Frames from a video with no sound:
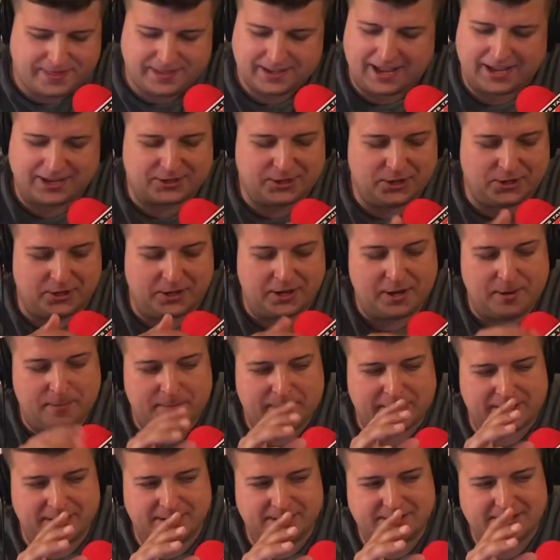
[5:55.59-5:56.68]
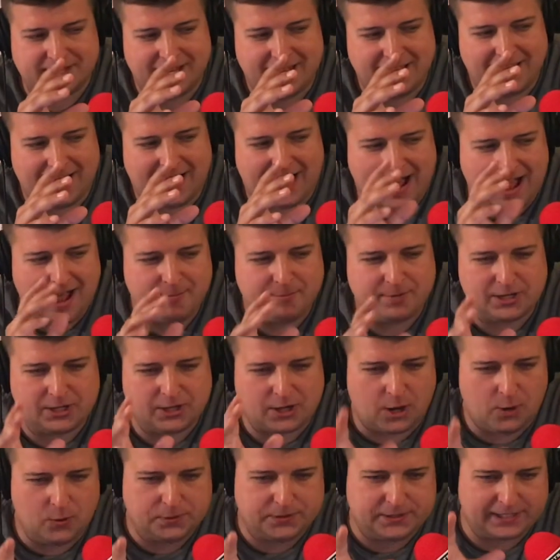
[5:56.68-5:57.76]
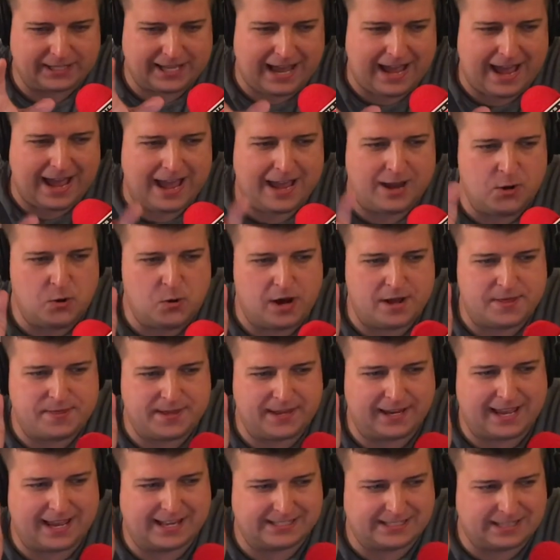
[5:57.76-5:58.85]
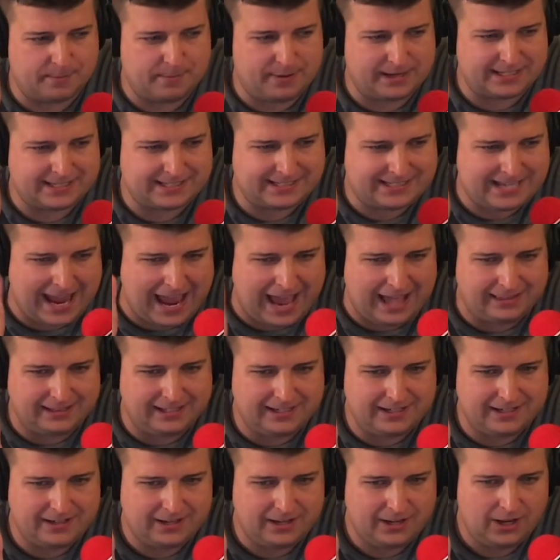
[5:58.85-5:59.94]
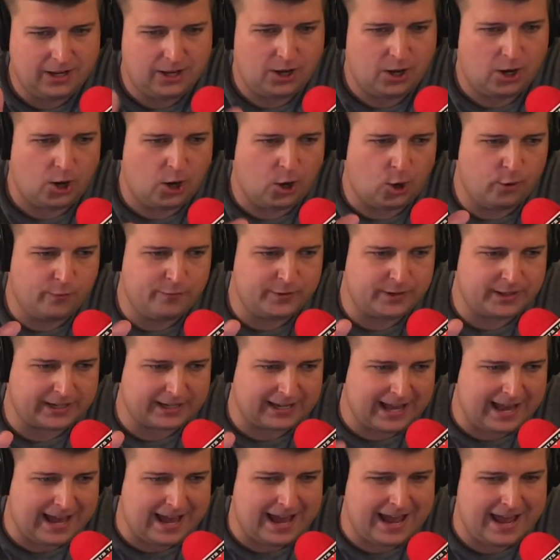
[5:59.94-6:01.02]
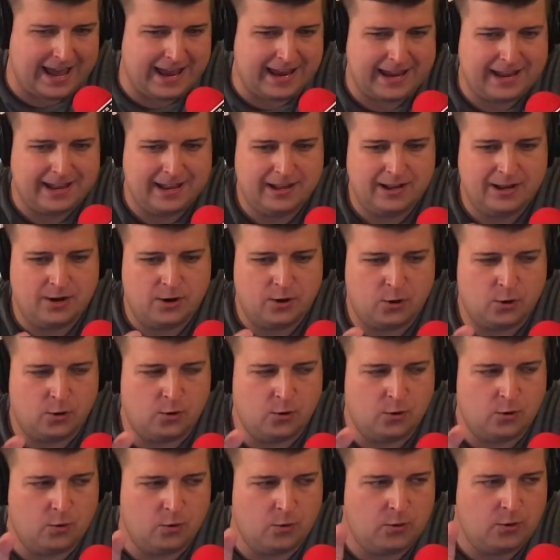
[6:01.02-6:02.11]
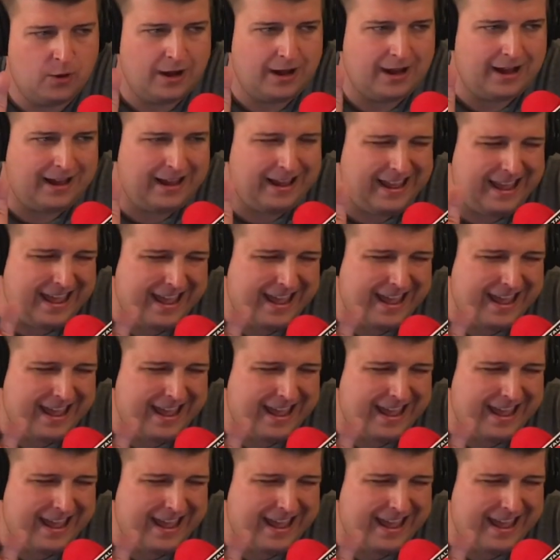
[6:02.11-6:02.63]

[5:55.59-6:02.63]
I think I could because I'm going to go with the guy who I think has the best talent over the guy who,